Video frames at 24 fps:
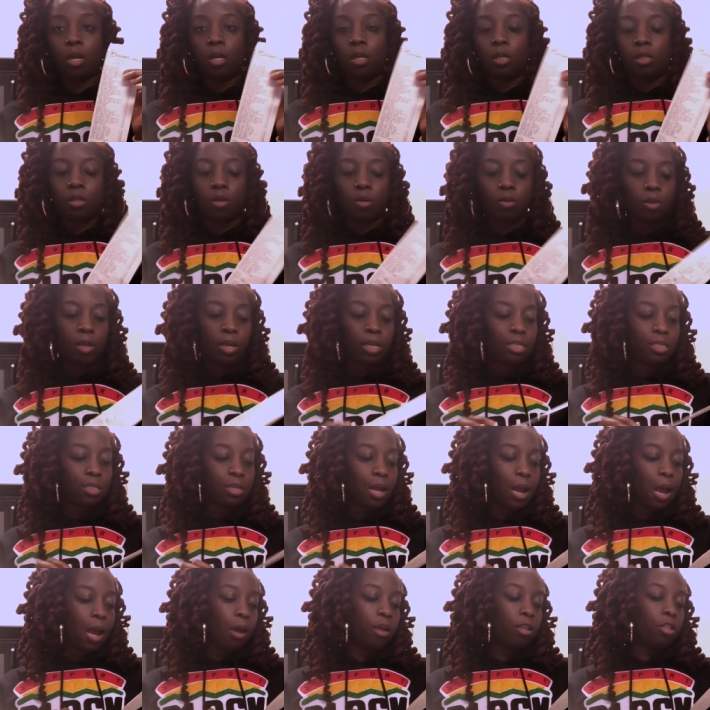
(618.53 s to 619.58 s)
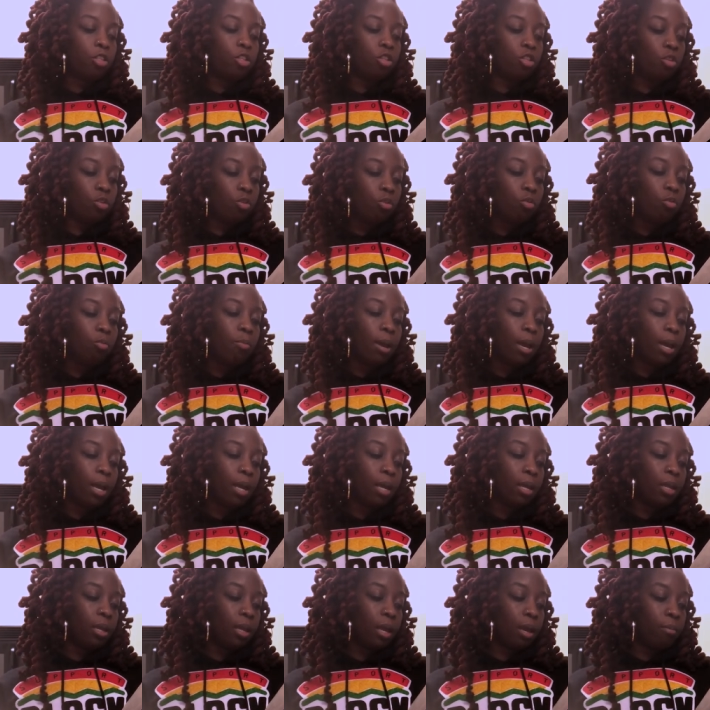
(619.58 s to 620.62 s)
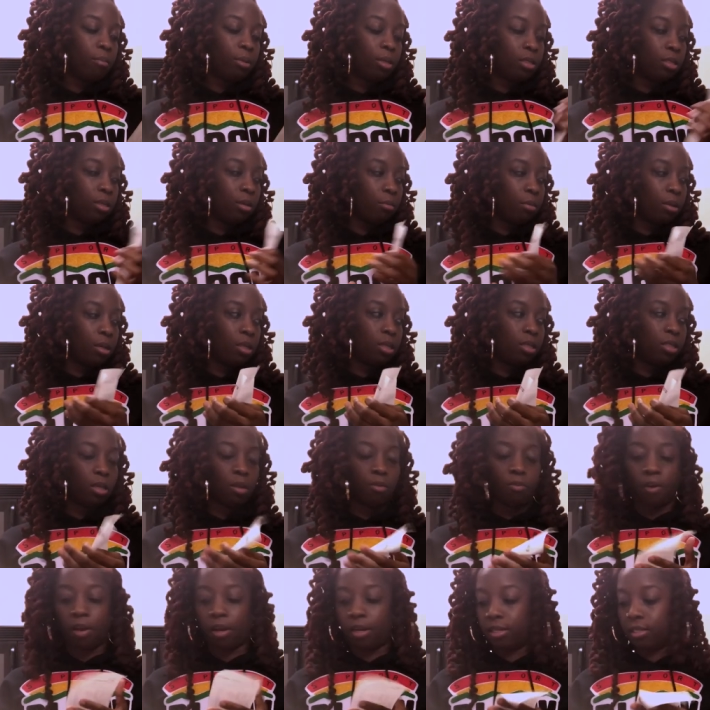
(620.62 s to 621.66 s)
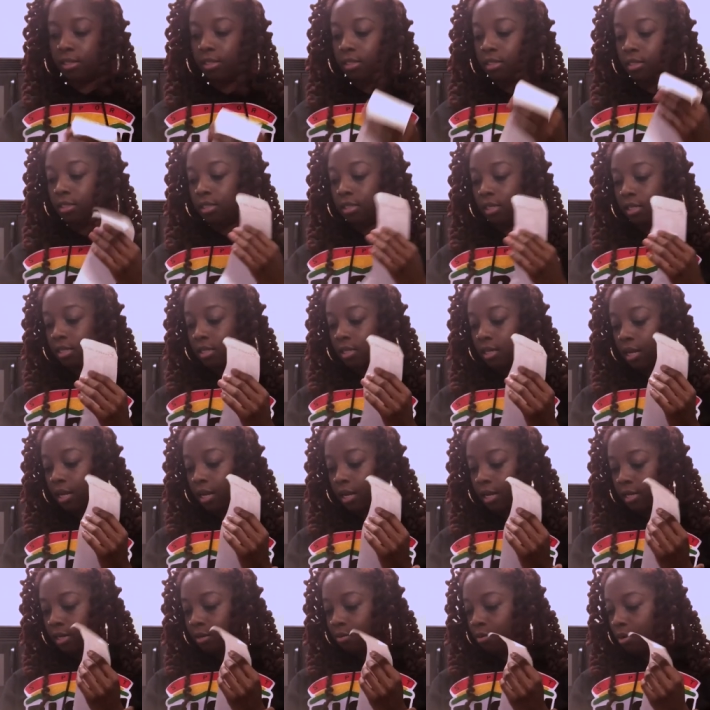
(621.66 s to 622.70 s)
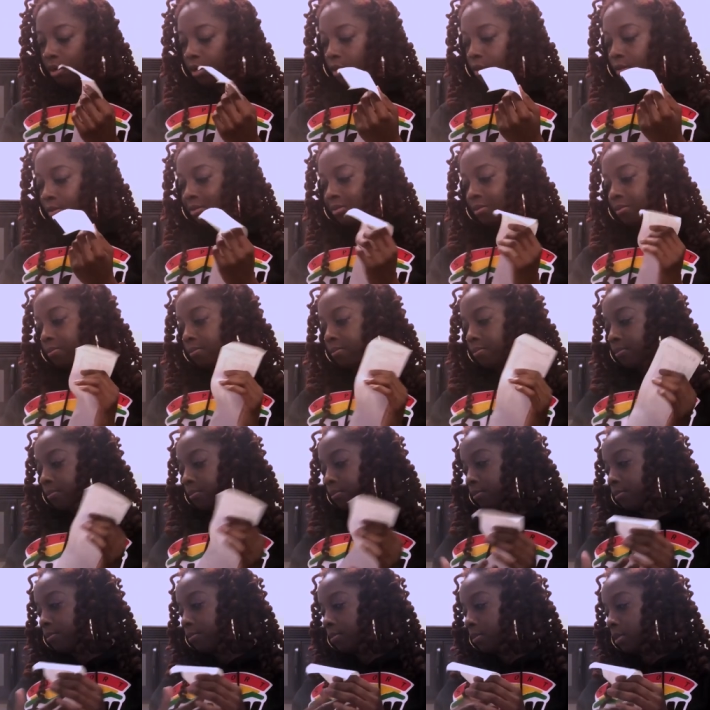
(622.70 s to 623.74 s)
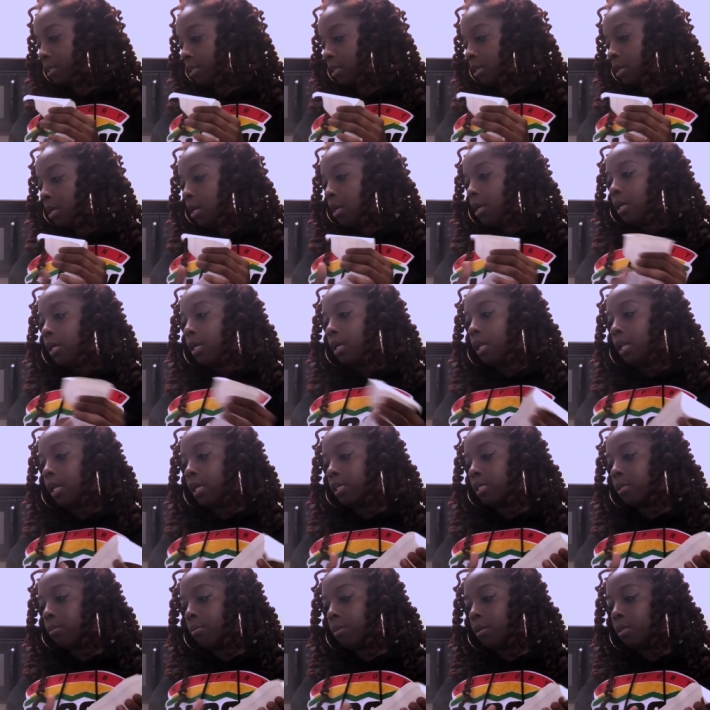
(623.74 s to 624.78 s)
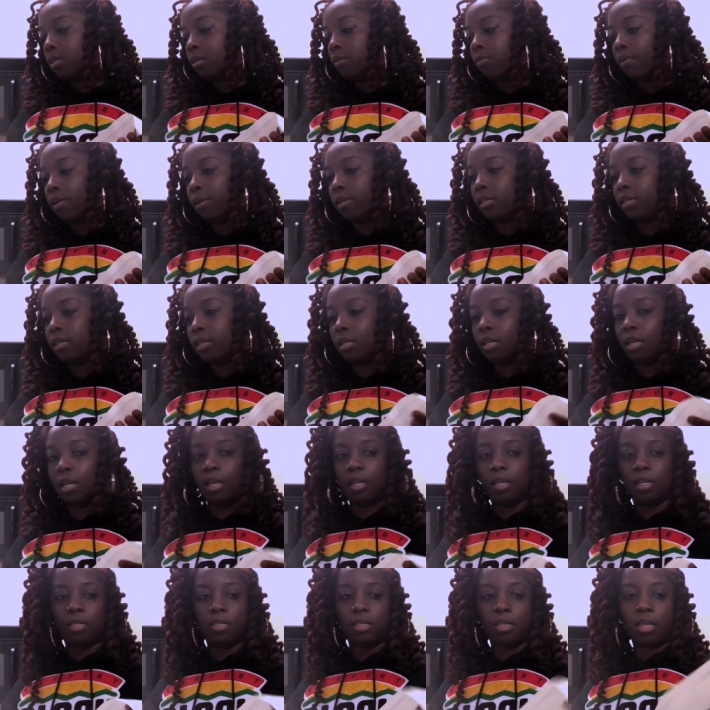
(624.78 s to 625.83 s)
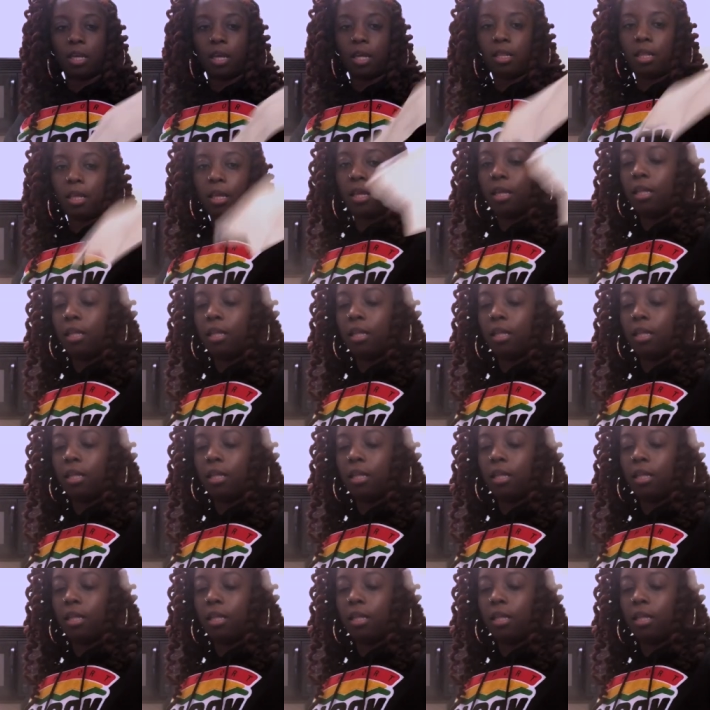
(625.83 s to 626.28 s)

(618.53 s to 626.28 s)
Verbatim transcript: So that's not too bad. I mean, some of the stuff I did not, well, yeah, like some of the stuff I did not need to get, like